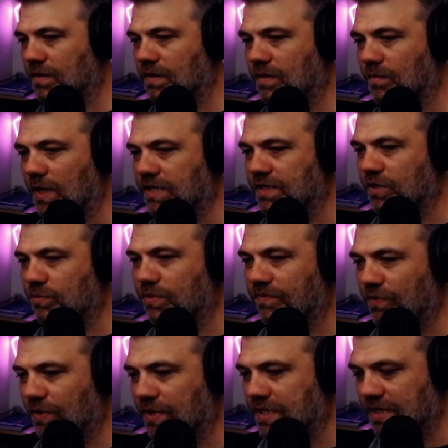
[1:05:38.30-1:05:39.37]
my stupid
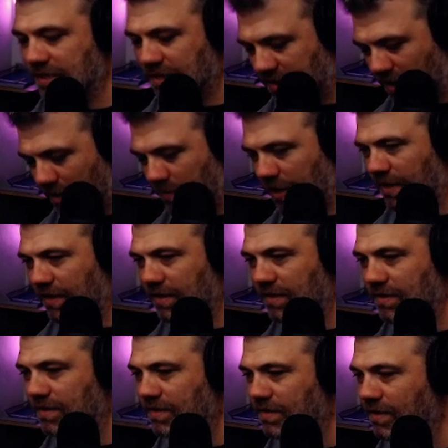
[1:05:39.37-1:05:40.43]
voices that I make.
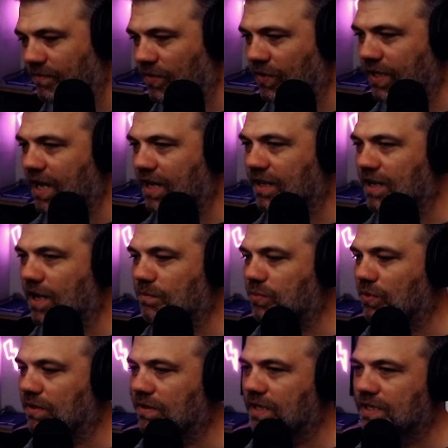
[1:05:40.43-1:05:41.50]
I've only got a
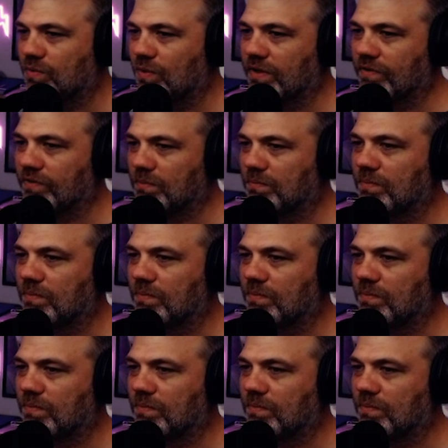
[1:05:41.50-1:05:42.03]
couple. That's one of them.